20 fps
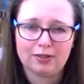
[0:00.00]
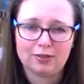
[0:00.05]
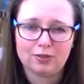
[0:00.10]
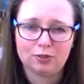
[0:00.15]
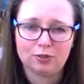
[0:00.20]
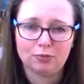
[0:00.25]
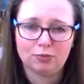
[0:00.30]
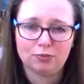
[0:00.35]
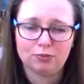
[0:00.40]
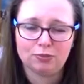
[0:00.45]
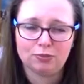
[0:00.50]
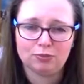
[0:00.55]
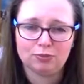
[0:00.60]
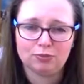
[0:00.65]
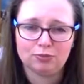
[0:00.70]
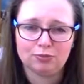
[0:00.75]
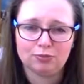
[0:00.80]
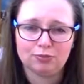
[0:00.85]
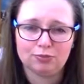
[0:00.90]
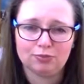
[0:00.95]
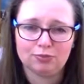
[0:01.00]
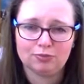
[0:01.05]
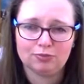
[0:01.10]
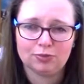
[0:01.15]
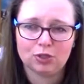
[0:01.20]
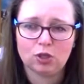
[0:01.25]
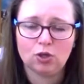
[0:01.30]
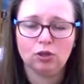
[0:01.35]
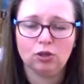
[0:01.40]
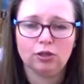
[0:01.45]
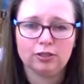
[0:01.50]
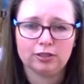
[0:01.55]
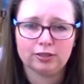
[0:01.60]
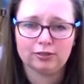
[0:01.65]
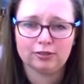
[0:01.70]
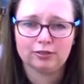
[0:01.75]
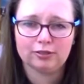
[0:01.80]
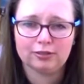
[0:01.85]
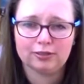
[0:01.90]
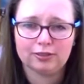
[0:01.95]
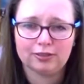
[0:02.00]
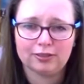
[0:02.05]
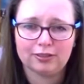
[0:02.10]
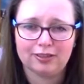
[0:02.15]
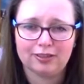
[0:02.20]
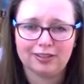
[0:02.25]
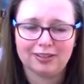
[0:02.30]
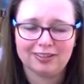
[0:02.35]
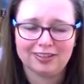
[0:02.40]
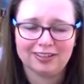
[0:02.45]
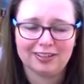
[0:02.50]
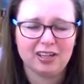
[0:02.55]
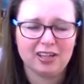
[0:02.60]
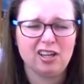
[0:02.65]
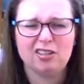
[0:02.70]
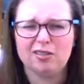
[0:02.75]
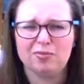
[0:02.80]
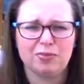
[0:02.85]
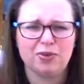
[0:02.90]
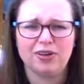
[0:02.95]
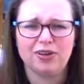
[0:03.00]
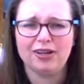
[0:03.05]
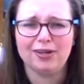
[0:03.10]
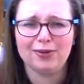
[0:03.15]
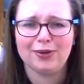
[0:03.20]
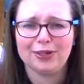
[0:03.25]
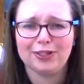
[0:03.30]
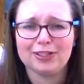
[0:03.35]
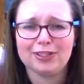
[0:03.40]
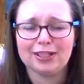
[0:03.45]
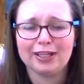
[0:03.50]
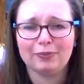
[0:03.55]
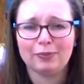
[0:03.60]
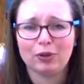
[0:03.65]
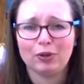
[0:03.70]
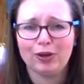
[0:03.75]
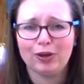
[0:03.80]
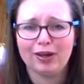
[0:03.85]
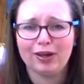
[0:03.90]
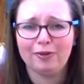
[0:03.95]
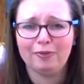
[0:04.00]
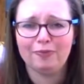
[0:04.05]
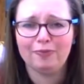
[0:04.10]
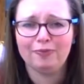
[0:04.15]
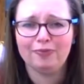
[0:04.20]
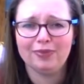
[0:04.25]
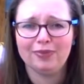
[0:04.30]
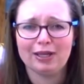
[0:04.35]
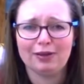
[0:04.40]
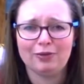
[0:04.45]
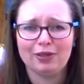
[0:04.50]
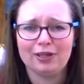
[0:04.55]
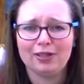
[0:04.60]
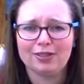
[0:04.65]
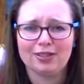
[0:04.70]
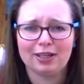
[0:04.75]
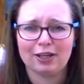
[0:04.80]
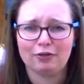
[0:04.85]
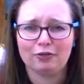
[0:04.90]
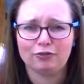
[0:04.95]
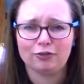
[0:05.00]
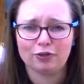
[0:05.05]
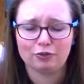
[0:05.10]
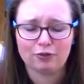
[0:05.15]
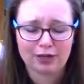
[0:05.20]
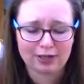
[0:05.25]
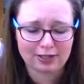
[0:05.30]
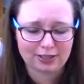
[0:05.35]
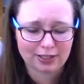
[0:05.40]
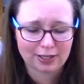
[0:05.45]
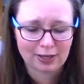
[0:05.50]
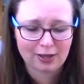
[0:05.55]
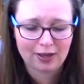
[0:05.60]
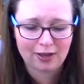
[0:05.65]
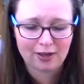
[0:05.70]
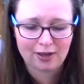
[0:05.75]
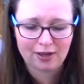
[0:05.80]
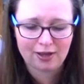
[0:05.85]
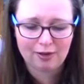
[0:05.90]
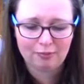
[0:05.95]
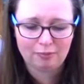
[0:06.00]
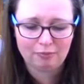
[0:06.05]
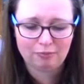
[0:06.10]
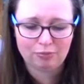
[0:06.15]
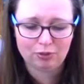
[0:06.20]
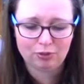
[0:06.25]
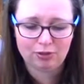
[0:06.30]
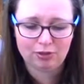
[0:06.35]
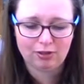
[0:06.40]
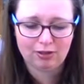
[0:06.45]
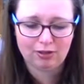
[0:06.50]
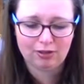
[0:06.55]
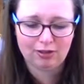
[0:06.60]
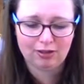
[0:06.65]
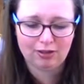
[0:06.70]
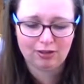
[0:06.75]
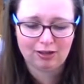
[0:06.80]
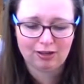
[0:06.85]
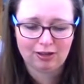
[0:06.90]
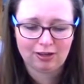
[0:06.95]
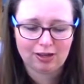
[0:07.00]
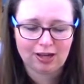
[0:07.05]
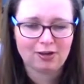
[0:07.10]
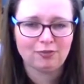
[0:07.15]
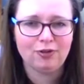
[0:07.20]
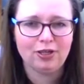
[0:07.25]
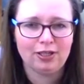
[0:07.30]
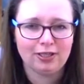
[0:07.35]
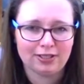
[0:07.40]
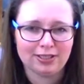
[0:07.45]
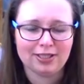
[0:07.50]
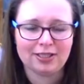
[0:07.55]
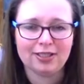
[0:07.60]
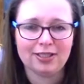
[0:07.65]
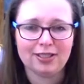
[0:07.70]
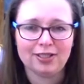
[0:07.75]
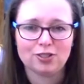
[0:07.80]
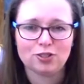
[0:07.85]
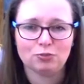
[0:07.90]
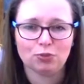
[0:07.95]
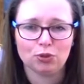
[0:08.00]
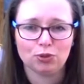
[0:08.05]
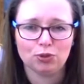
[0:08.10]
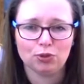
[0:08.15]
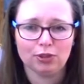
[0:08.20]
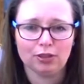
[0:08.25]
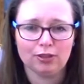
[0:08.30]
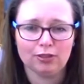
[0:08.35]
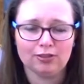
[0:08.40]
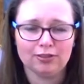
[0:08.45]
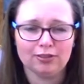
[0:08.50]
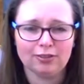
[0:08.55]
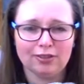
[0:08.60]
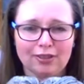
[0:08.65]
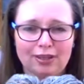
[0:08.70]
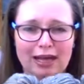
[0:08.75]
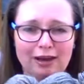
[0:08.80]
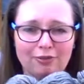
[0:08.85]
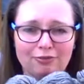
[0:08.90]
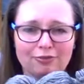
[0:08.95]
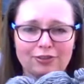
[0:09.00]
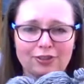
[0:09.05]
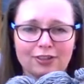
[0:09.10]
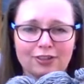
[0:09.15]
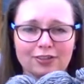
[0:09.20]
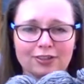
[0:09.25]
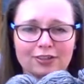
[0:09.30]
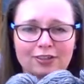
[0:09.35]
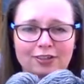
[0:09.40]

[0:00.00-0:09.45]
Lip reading: some coloured, it's merino actually, but it's a gift for a friend, but I really did need some colour after